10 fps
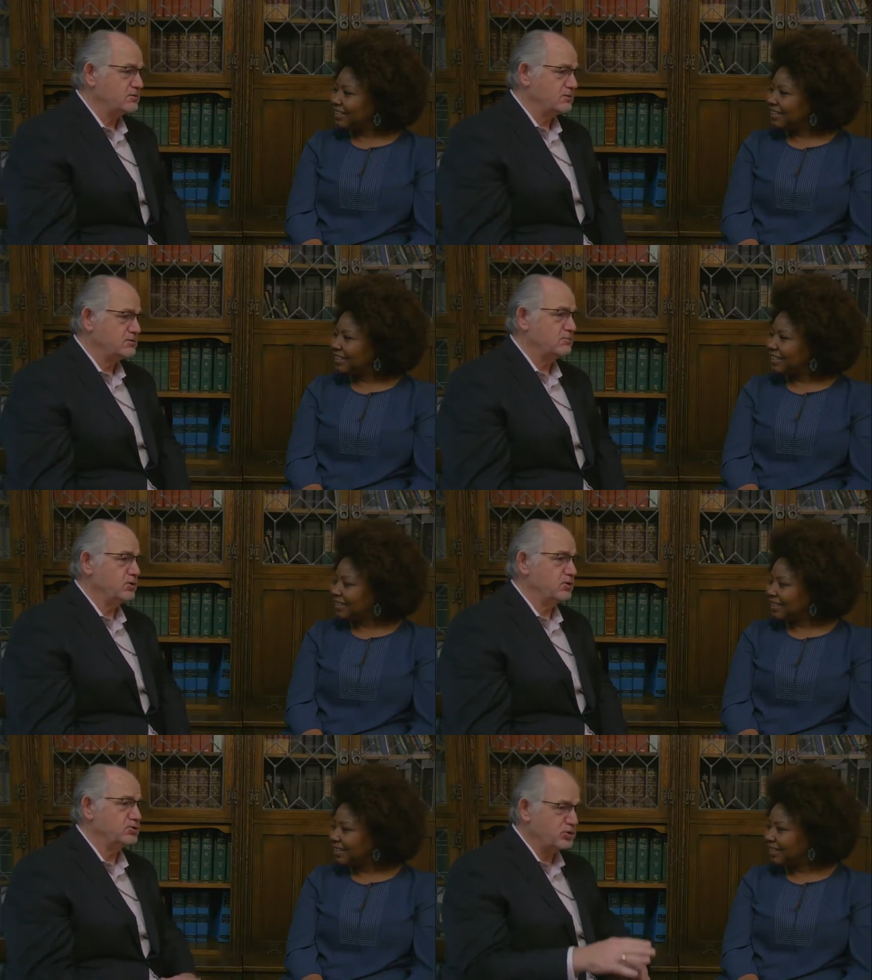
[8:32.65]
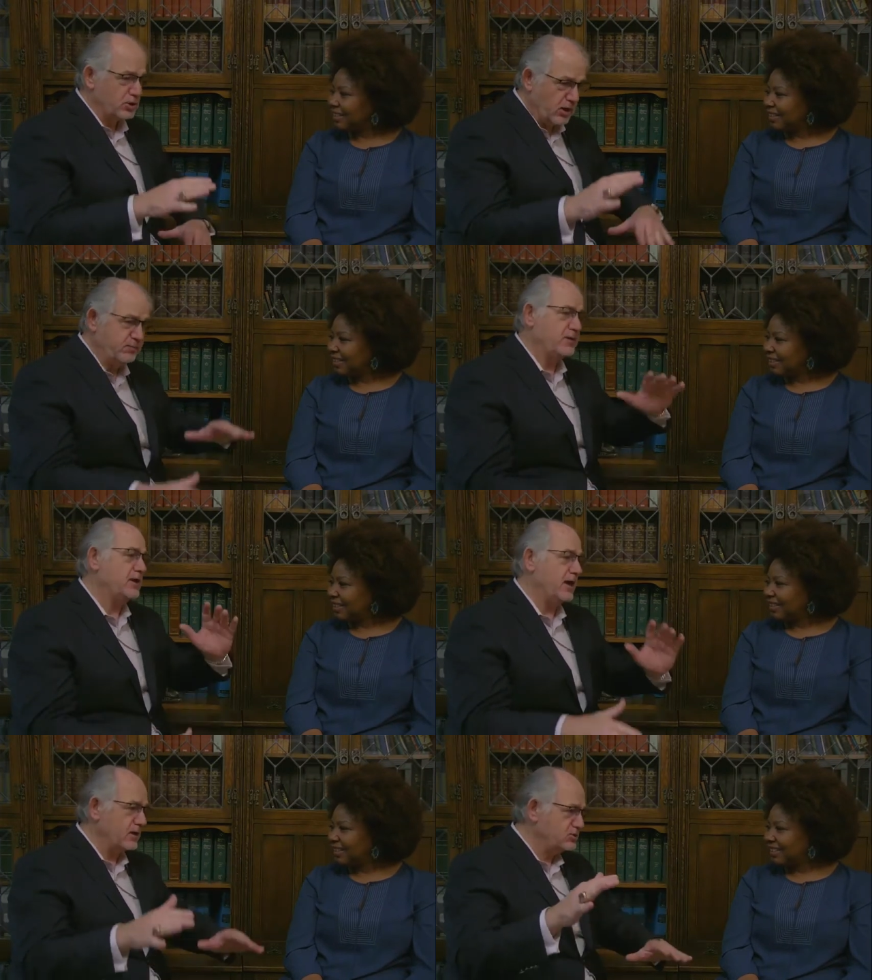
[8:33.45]
Speaker 1: system, because you could up and
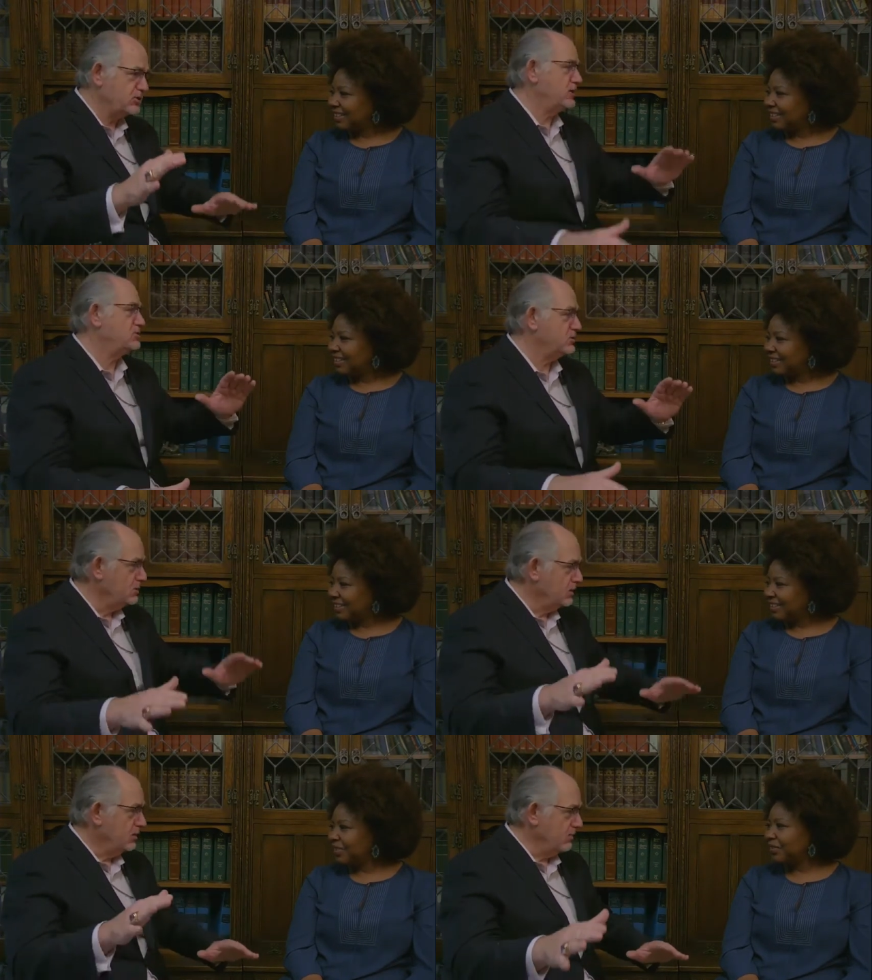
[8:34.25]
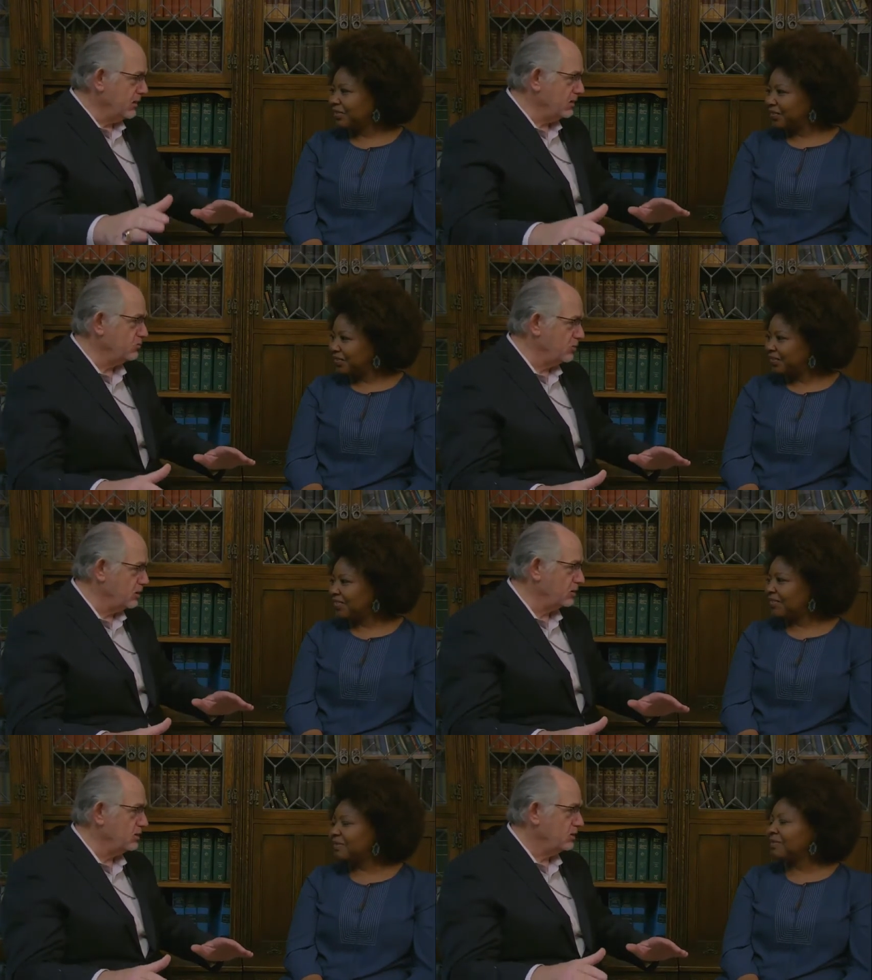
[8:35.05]
down, change it, make it
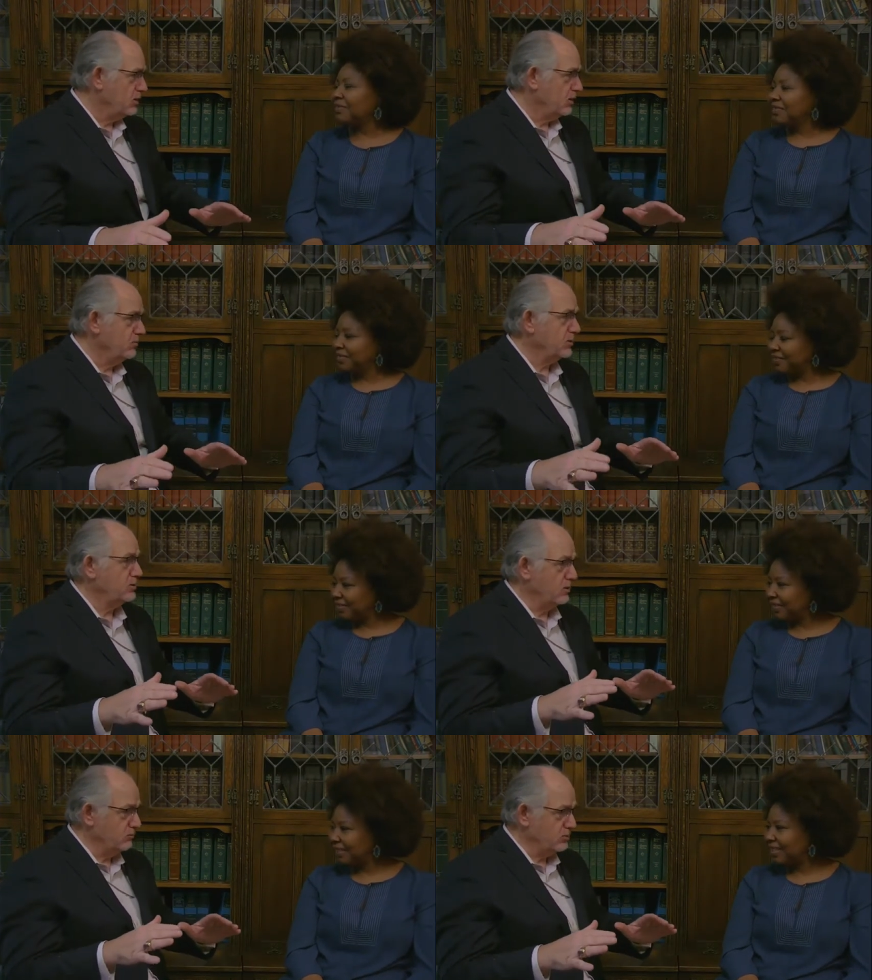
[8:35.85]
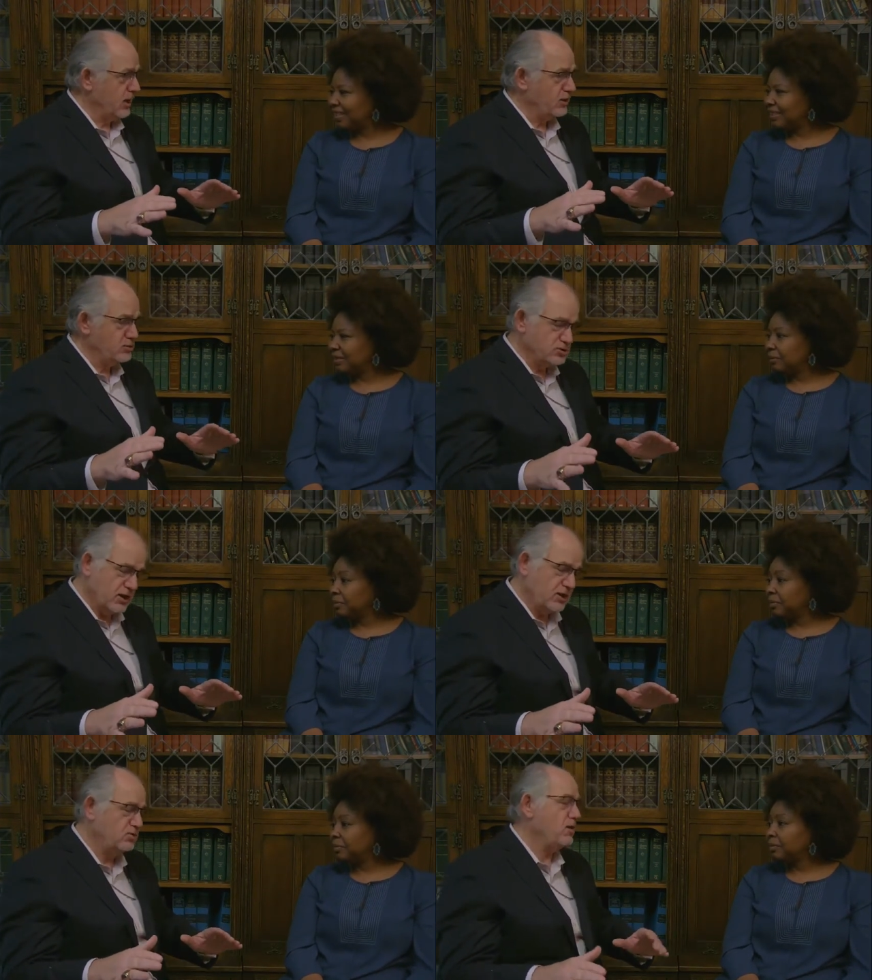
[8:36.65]
work. Mm-hmm. But it was, like you
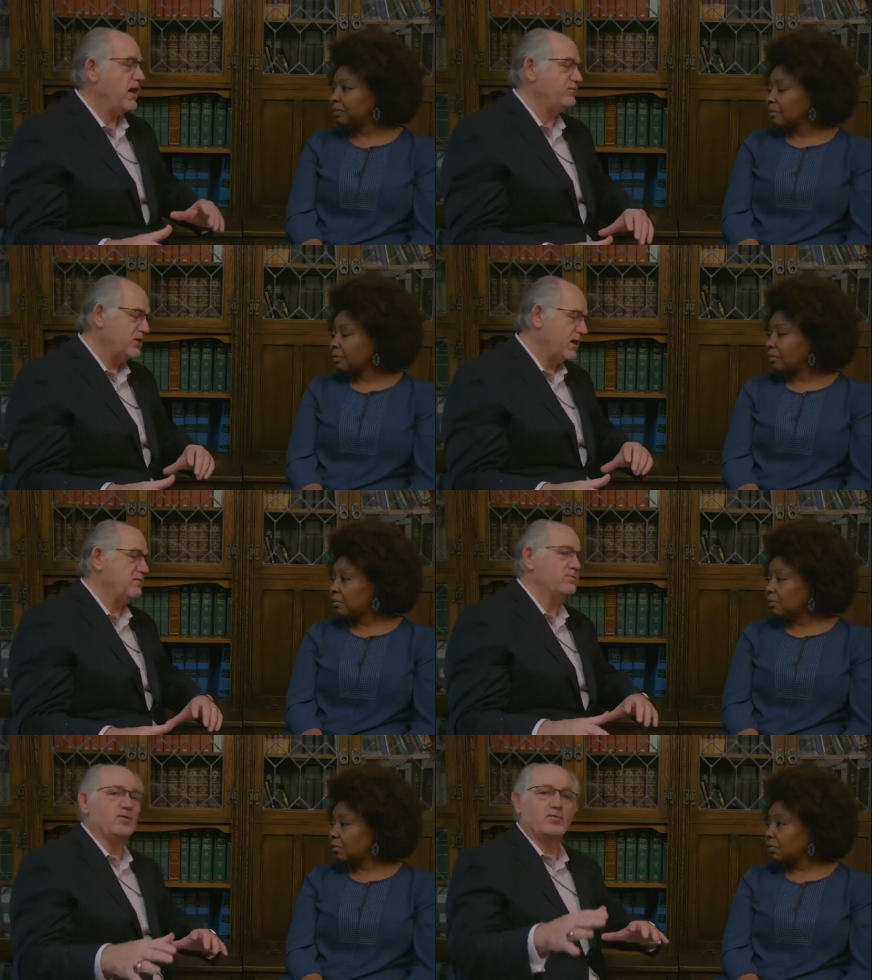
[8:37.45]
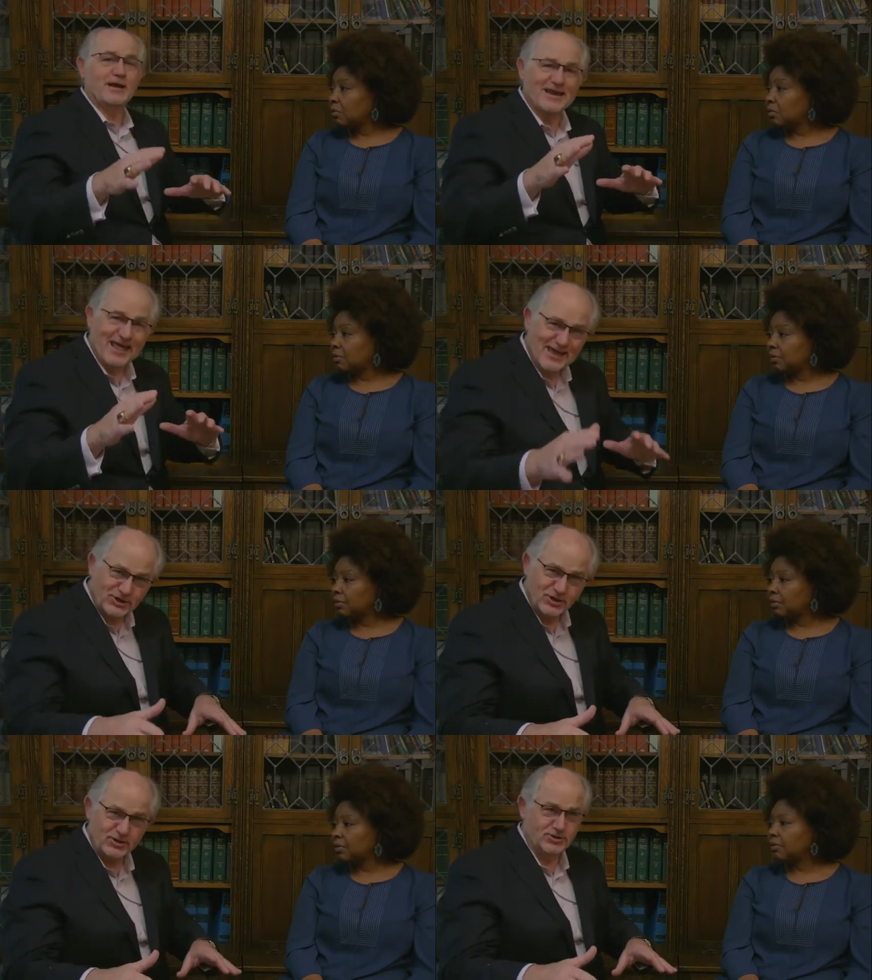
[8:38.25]
say, you have to have that
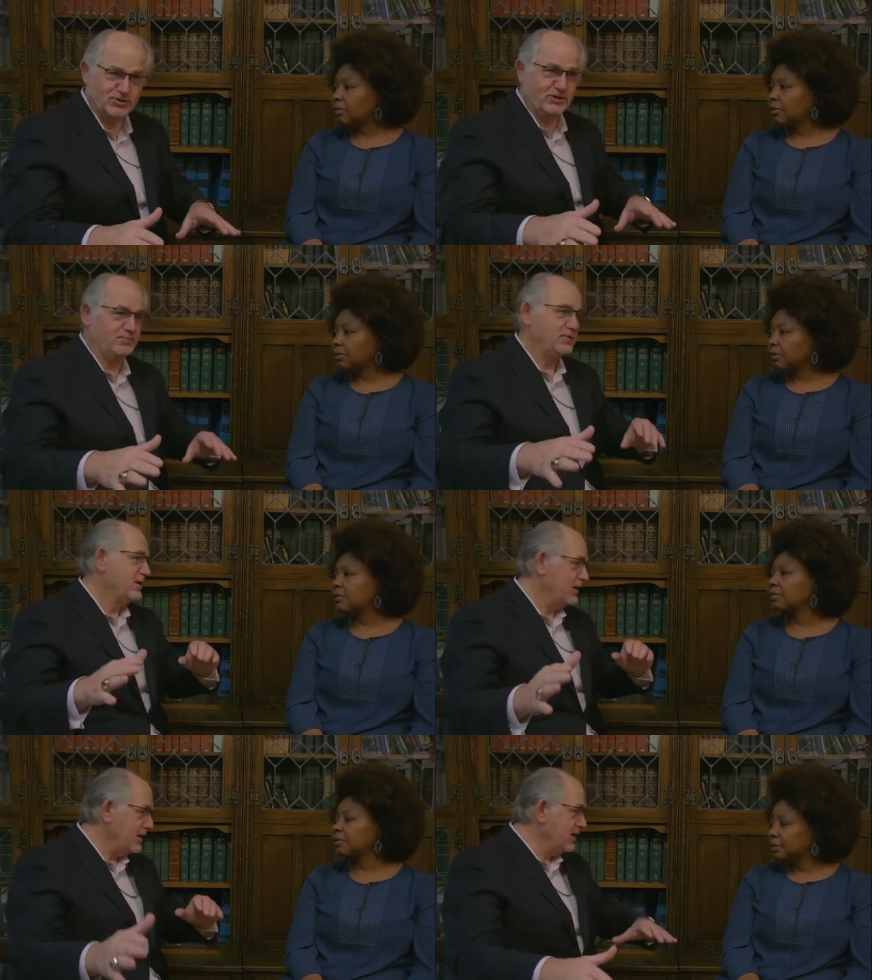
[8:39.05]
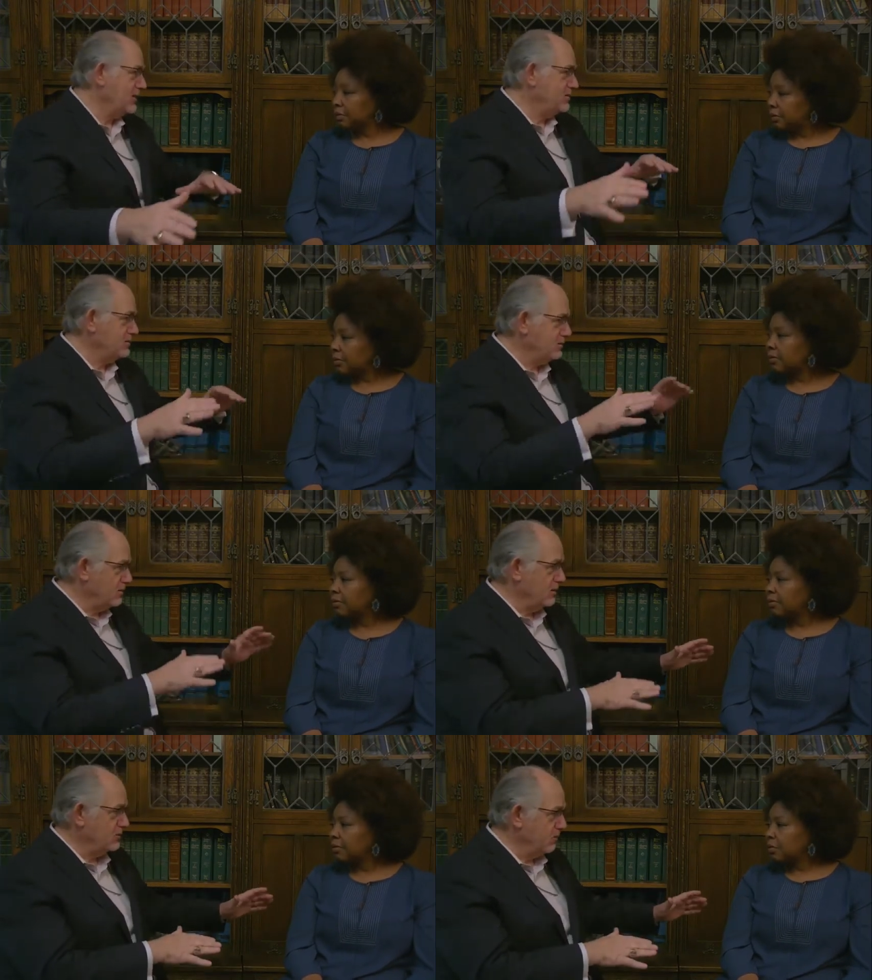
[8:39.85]
relationship in
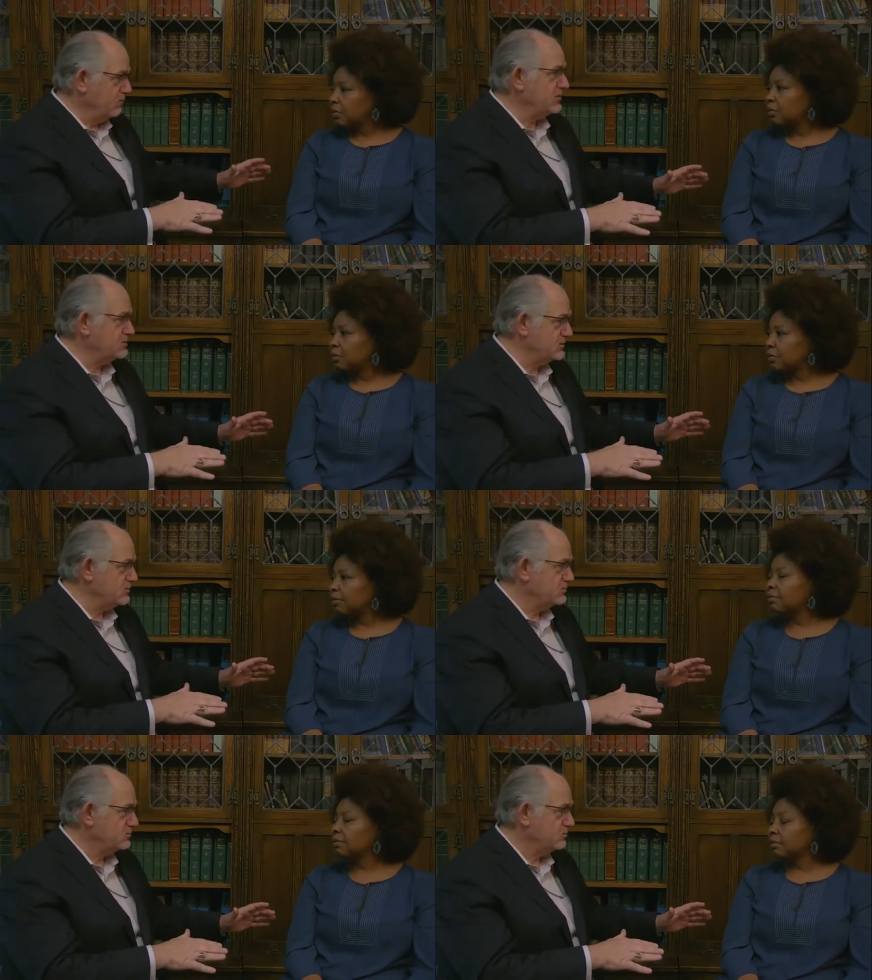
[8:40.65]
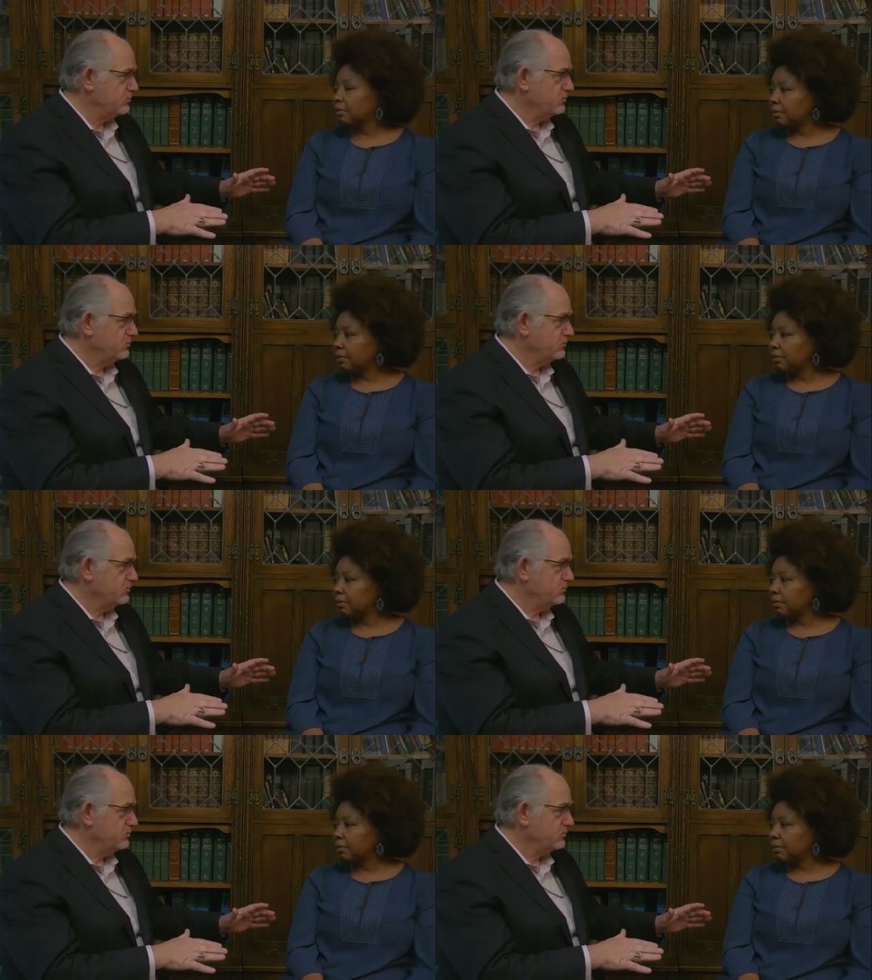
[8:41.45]
uh, the business mm-hmm.